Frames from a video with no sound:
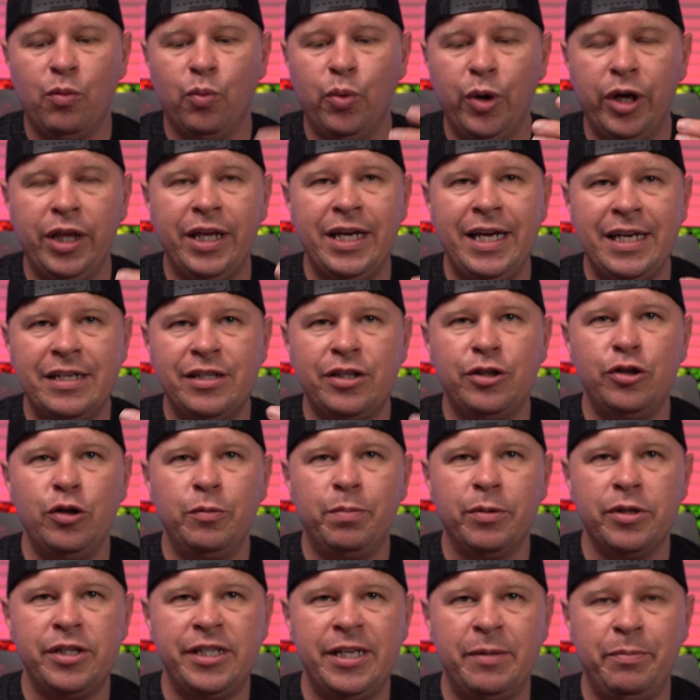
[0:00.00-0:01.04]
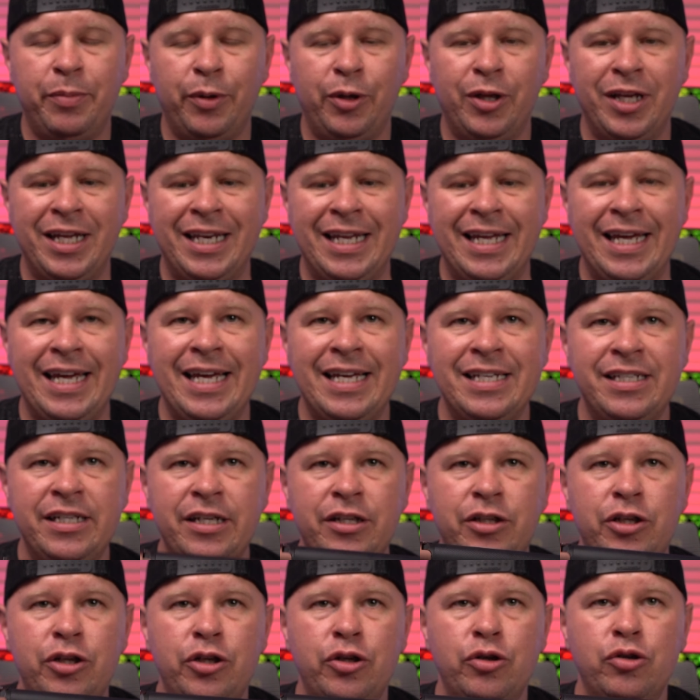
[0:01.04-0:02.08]
Really super simple and
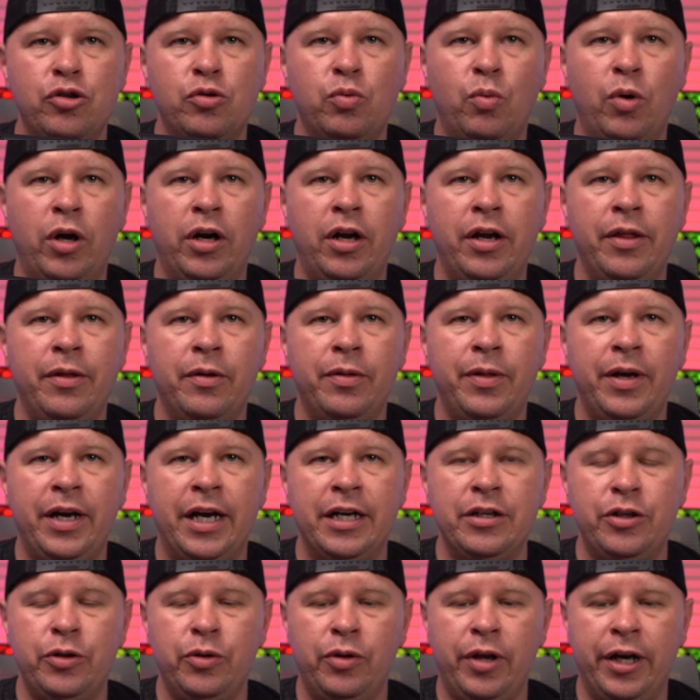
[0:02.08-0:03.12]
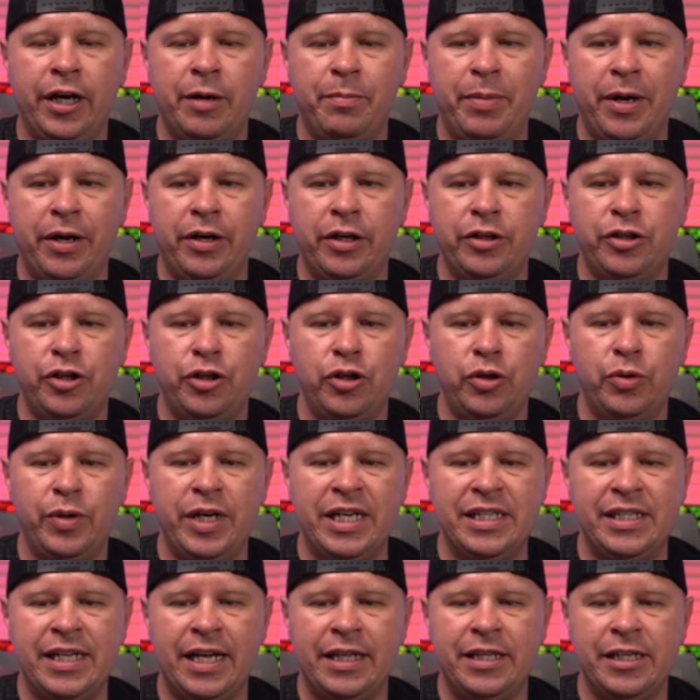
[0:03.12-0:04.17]
easy to use. One other thing I do like about it too
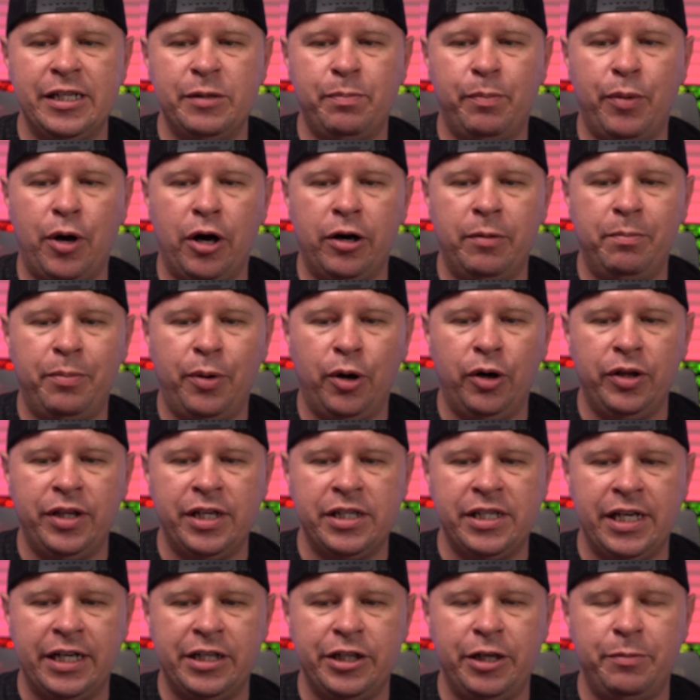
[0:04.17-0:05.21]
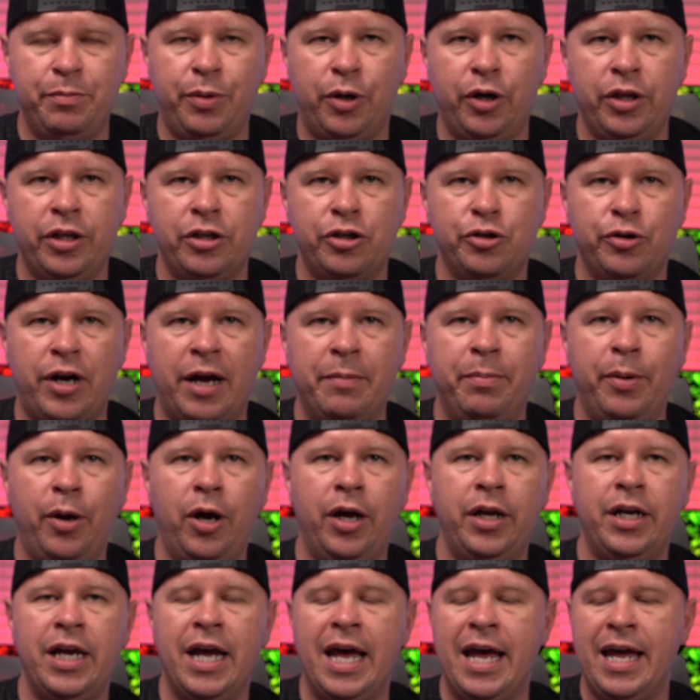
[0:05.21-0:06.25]
is that this bottom part that's actually part of the
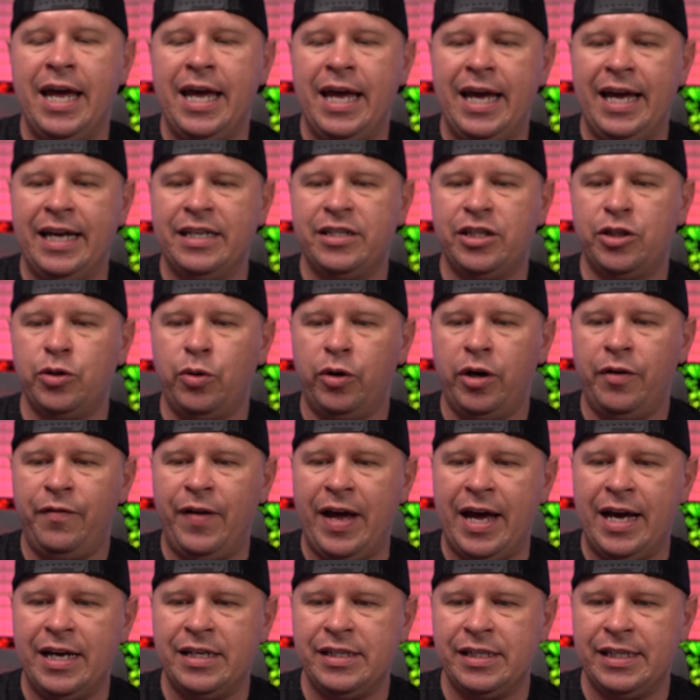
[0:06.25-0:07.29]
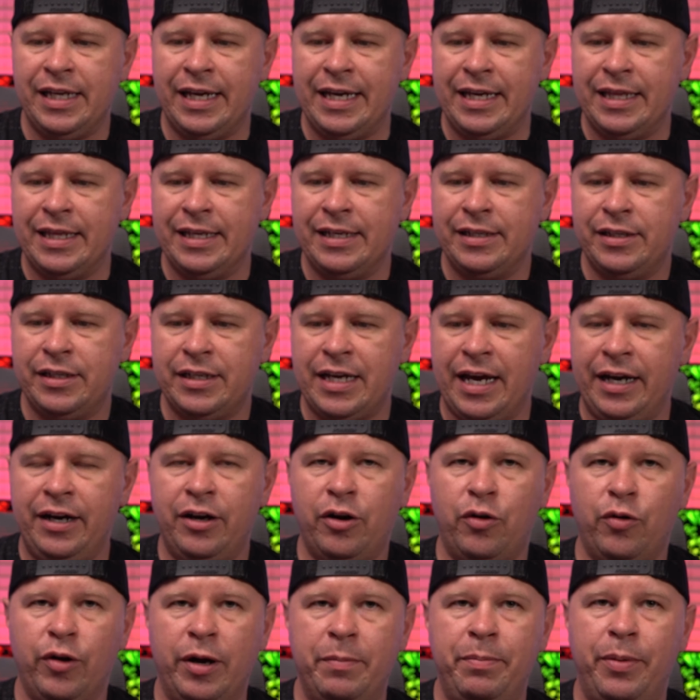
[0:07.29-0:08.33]
tripod, it sort of has like this kind
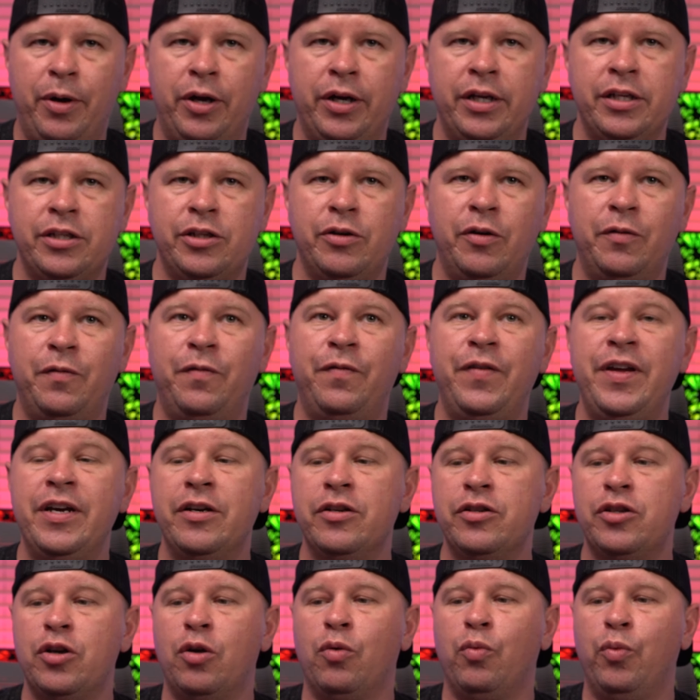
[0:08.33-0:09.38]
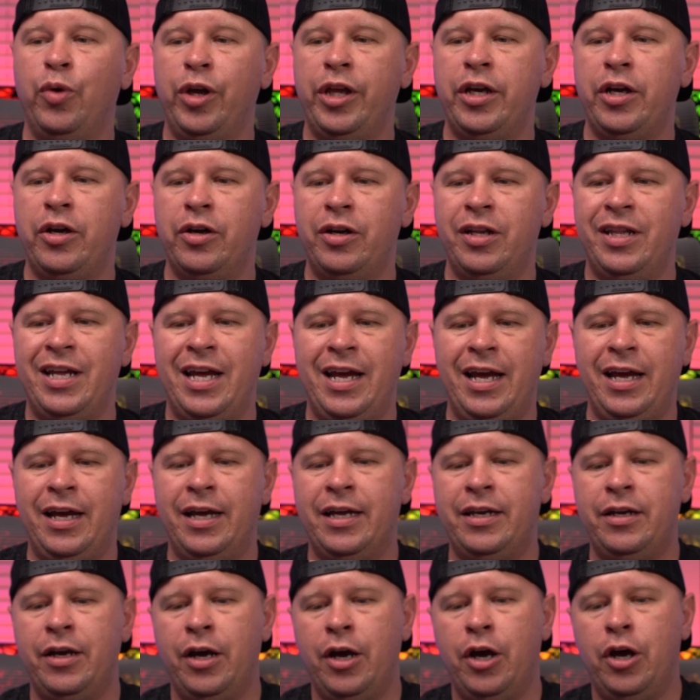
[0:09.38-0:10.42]
of grip on it. So it feels really good in the
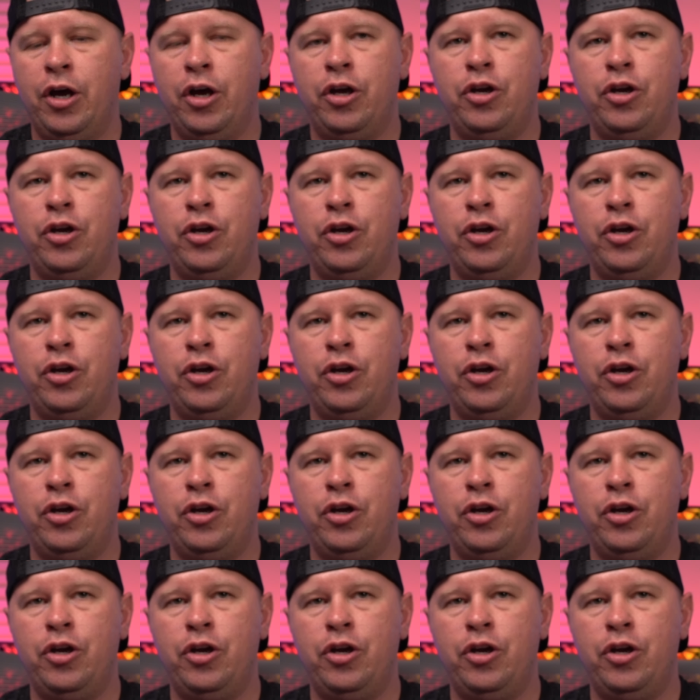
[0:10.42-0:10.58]
hand.